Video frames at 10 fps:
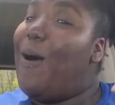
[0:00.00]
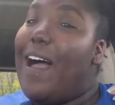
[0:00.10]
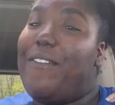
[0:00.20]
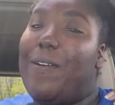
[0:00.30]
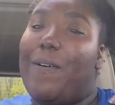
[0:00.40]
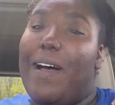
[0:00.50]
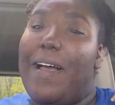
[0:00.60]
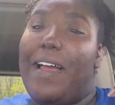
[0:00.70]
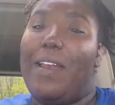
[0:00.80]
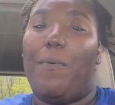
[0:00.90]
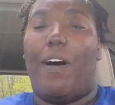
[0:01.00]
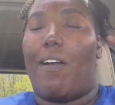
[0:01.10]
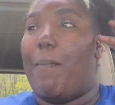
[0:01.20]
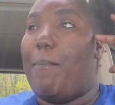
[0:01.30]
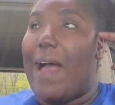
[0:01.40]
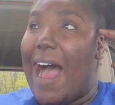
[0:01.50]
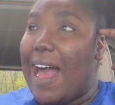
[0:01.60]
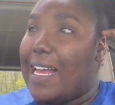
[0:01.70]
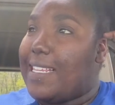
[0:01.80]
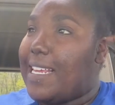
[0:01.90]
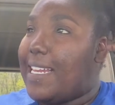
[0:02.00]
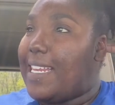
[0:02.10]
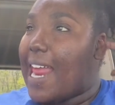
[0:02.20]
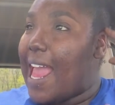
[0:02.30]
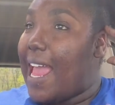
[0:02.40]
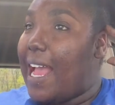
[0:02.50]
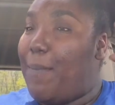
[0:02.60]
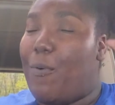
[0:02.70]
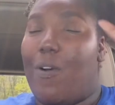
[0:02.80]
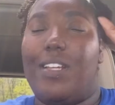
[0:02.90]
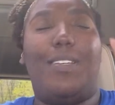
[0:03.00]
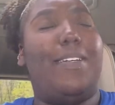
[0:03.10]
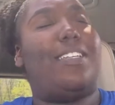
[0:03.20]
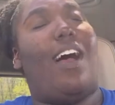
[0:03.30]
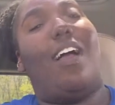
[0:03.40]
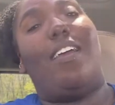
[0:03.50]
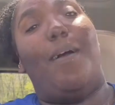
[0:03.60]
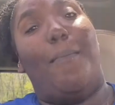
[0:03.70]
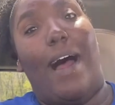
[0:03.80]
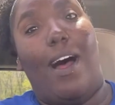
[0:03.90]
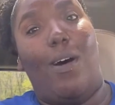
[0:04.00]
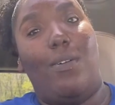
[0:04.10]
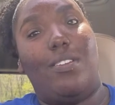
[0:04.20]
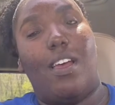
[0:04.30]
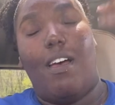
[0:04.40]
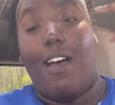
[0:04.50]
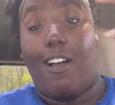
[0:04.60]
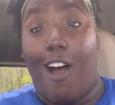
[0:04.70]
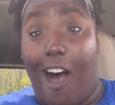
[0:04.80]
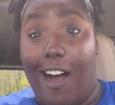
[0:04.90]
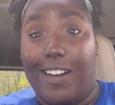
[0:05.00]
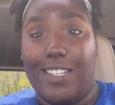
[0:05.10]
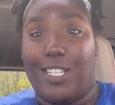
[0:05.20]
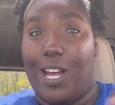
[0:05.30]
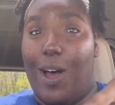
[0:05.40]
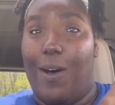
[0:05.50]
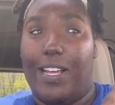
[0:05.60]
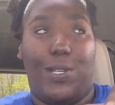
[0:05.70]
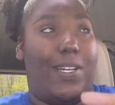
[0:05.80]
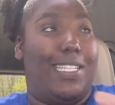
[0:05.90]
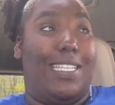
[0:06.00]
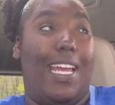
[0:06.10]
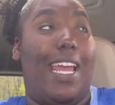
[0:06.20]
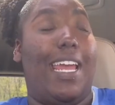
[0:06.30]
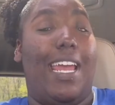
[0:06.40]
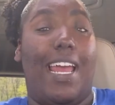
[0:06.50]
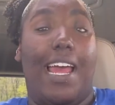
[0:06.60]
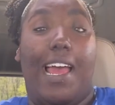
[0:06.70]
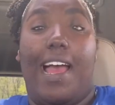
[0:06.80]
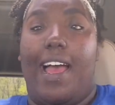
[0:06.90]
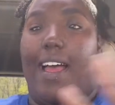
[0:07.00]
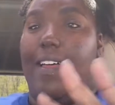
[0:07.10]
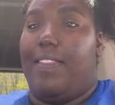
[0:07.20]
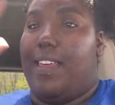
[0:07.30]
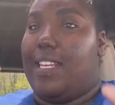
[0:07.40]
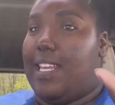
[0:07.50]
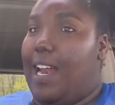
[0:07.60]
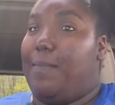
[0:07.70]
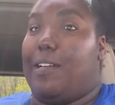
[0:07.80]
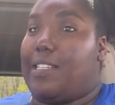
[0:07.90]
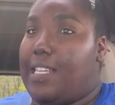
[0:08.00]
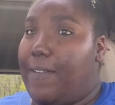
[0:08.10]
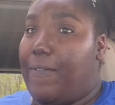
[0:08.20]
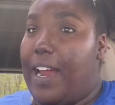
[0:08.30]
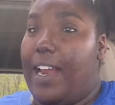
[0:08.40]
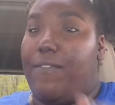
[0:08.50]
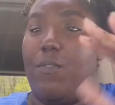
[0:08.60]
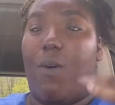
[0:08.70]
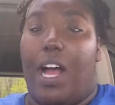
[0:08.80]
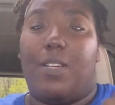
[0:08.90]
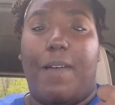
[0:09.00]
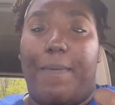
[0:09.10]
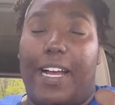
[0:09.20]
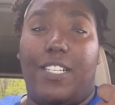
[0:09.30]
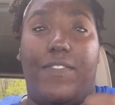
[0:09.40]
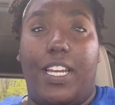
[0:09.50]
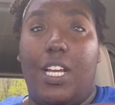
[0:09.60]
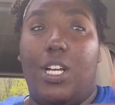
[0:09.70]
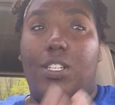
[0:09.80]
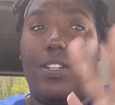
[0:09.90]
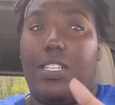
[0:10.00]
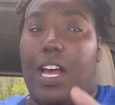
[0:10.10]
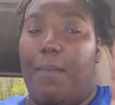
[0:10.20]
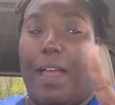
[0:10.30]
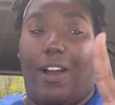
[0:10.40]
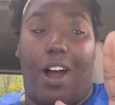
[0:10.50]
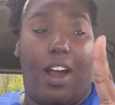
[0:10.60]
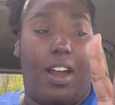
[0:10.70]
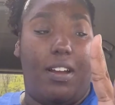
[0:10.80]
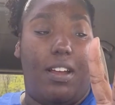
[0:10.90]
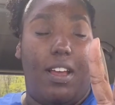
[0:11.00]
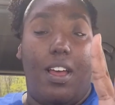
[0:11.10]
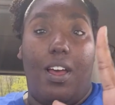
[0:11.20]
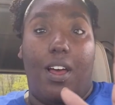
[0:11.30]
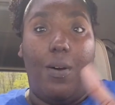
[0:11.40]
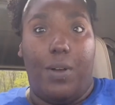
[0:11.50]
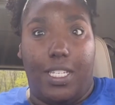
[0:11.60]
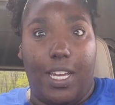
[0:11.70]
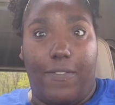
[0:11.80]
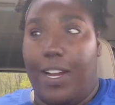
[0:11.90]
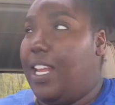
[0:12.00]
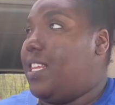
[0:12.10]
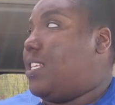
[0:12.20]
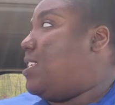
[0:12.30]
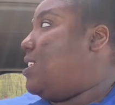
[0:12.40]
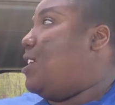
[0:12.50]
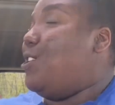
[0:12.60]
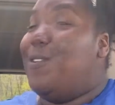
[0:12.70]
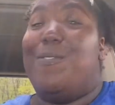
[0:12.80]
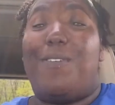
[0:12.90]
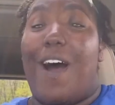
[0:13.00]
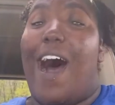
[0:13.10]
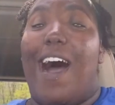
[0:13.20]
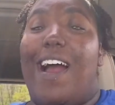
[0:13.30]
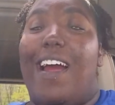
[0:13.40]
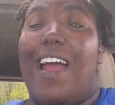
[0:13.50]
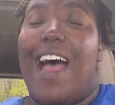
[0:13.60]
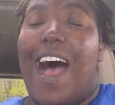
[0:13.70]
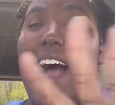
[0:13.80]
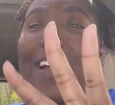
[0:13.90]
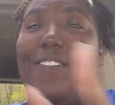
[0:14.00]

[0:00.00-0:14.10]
everyone, welcome back. Today I'm going to be talking about cars. So as you can see, this setup looks different. If you've watched my past videos, you can tell my car was different. Like, this is a new car. I